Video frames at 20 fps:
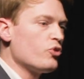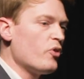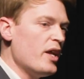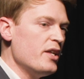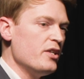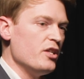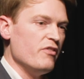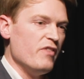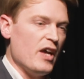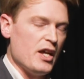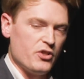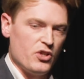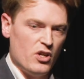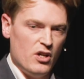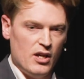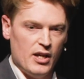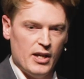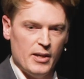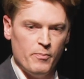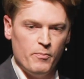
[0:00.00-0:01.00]
trend of our
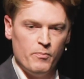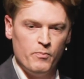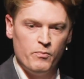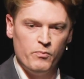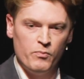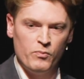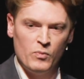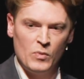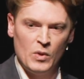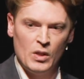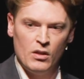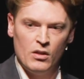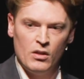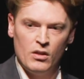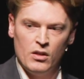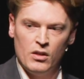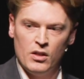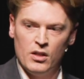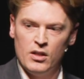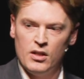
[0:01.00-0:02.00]
time.
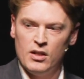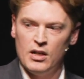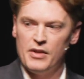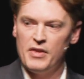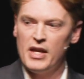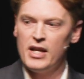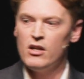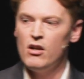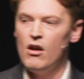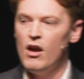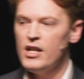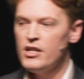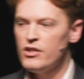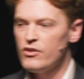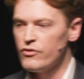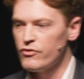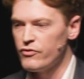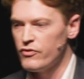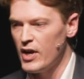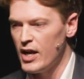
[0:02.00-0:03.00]
That kind
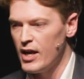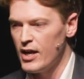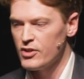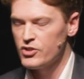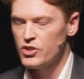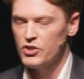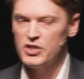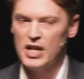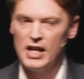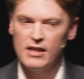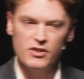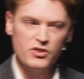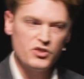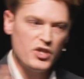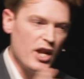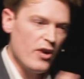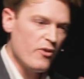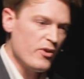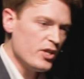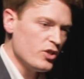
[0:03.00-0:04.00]
of
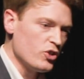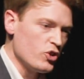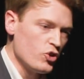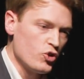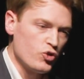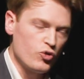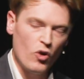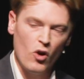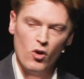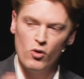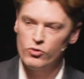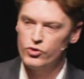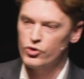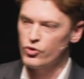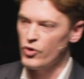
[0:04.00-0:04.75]
totalitarian control